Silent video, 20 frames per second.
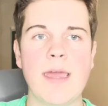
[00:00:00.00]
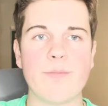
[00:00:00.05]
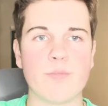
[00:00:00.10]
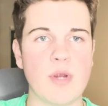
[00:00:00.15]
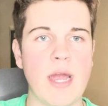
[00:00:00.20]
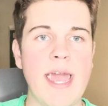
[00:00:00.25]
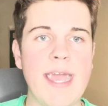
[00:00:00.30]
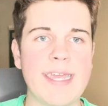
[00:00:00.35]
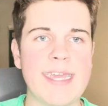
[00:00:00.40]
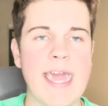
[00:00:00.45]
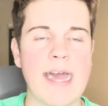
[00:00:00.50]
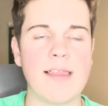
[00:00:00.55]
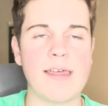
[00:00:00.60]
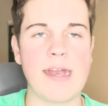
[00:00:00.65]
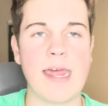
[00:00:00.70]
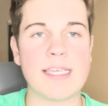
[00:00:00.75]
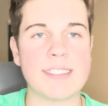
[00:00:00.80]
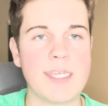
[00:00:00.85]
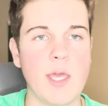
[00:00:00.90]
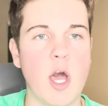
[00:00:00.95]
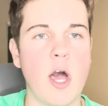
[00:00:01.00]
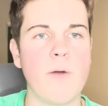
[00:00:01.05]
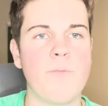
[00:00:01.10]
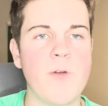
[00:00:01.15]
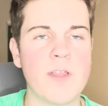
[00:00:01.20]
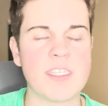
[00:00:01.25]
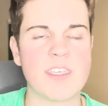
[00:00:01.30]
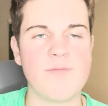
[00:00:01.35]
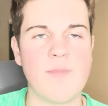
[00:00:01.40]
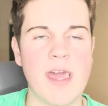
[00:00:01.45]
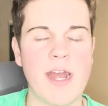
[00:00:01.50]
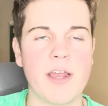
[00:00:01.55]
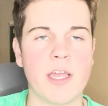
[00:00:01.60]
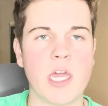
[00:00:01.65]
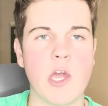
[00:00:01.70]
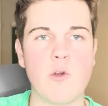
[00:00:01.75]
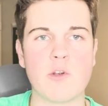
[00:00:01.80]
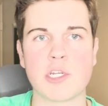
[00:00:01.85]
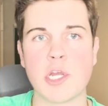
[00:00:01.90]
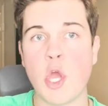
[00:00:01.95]
Brian Callahan, as the offensive minded
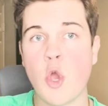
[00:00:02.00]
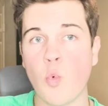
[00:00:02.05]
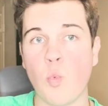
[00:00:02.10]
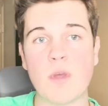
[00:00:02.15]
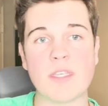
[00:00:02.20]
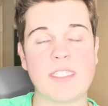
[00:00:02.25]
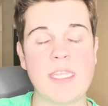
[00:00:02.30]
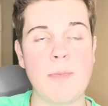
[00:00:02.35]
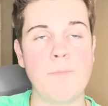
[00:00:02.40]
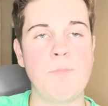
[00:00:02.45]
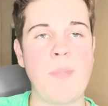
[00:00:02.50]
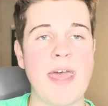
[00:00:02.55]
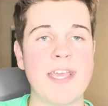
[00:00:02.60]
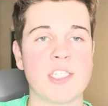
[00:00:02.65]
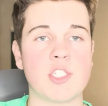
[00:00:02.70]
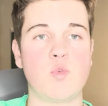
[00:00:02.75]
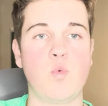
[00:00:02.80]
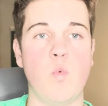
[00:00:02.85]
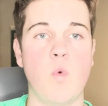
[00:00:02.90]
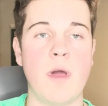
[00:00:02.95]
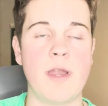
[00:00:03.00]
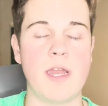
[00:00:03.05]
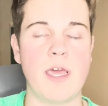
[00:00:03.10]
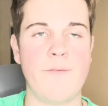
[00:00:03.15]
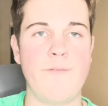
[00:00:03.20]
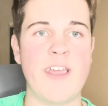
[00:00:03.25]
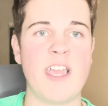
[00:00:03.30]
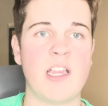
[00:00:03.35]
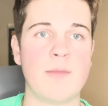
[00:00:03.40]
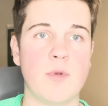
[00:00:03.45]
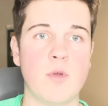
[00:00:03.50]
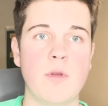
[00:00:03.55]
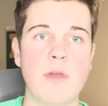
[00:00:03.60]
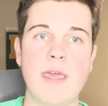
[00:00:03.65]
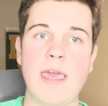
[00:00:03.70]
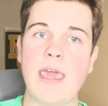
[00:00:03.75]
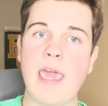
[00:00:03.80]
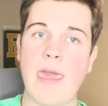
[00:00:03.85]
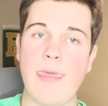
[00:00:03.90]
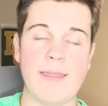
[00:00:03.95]
coach, was the best one available,
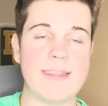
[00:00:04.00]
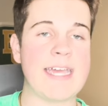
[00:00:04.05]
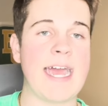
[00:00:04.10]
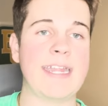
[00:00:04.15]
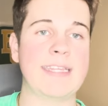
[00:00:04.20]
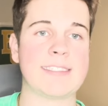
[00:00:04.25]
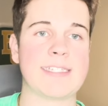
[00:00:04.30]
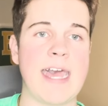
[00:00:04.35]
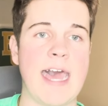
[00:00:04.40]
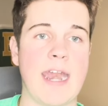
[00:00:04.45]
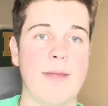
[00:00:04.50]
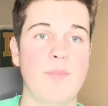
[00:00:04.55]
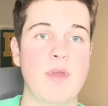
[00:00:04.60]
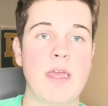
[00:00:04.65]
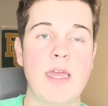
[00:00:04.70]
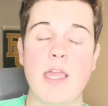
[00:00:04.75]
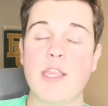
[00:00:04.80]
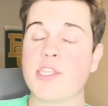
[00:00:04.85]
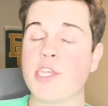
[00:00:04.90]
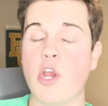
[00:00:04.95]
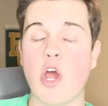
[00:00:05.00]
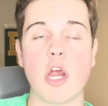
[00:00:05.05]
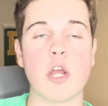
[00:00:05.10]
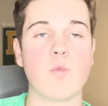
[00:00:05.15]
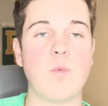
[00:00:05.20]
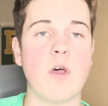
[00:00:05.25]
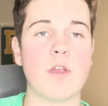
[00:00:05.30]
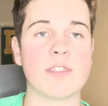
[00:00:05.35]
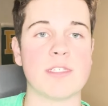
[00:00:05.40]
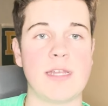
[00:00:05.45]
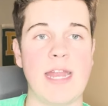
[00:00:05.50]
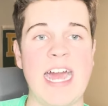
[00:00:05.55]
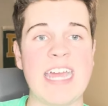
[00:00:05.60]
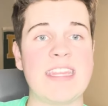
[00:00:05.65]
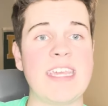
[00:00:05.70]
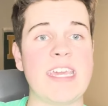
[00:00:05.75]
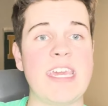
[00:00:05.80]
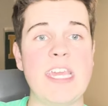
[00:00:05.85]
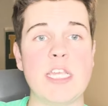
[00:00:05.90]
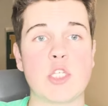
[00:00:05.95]
and the Titans got him. Denard Wilson, I
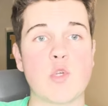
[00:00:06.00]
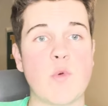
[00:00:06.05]
think he